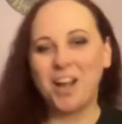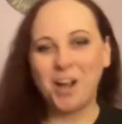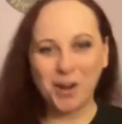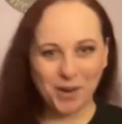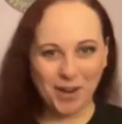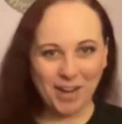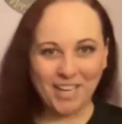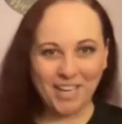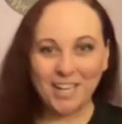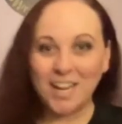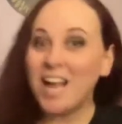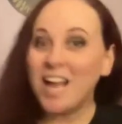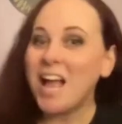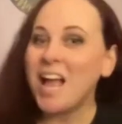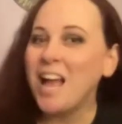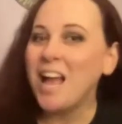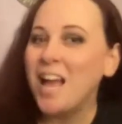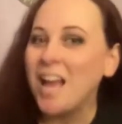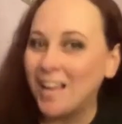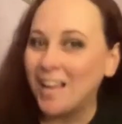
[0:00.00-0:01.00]
All right,
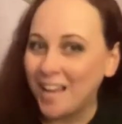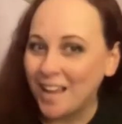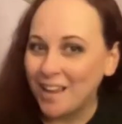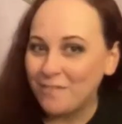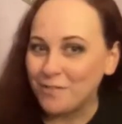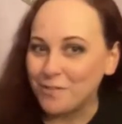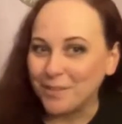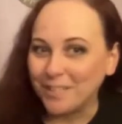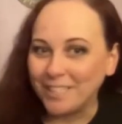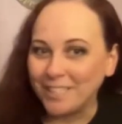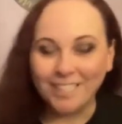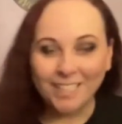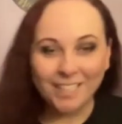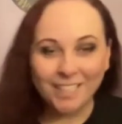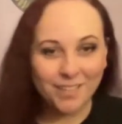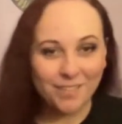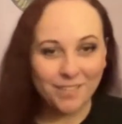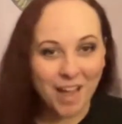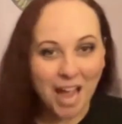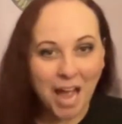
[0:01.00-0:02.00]
everybody,
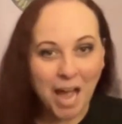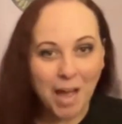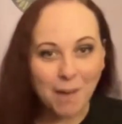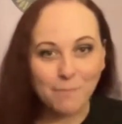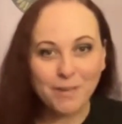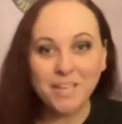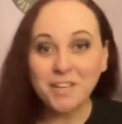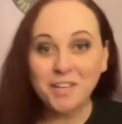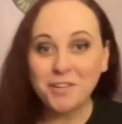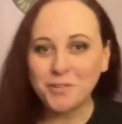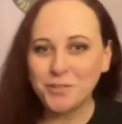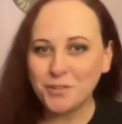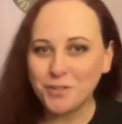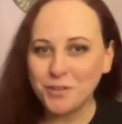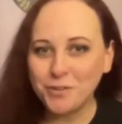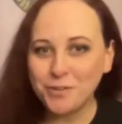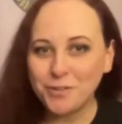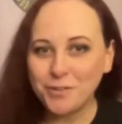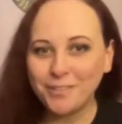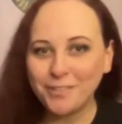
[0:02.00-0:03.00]
give a happy
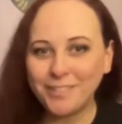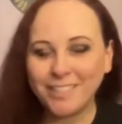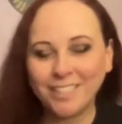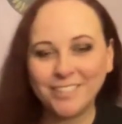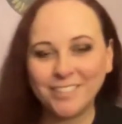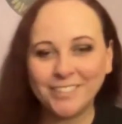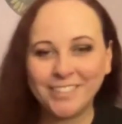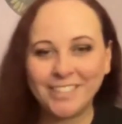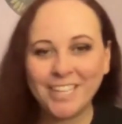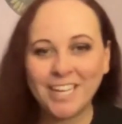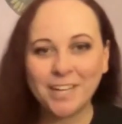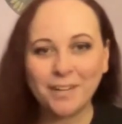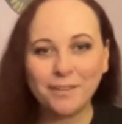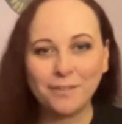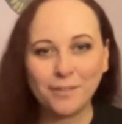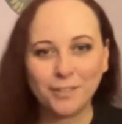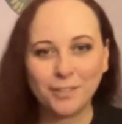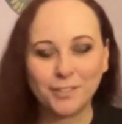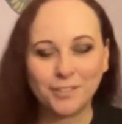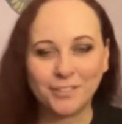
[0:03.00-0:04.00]
UUCOC
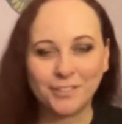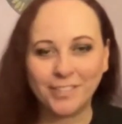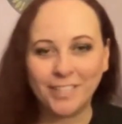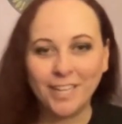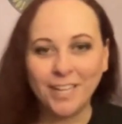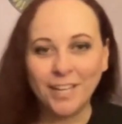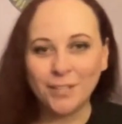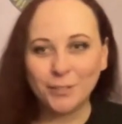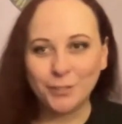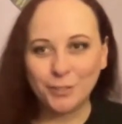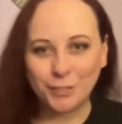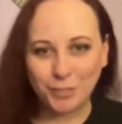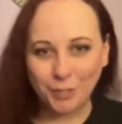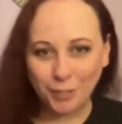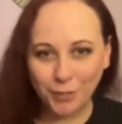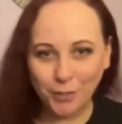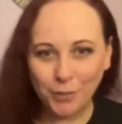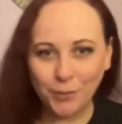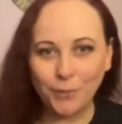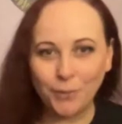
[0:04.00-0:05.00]
anniversary
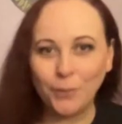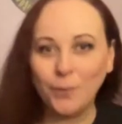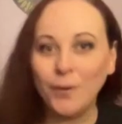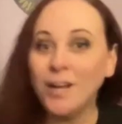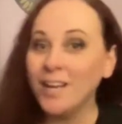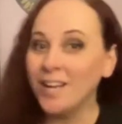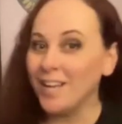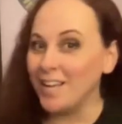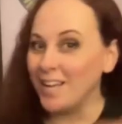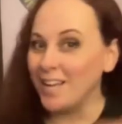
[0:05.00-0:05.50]
to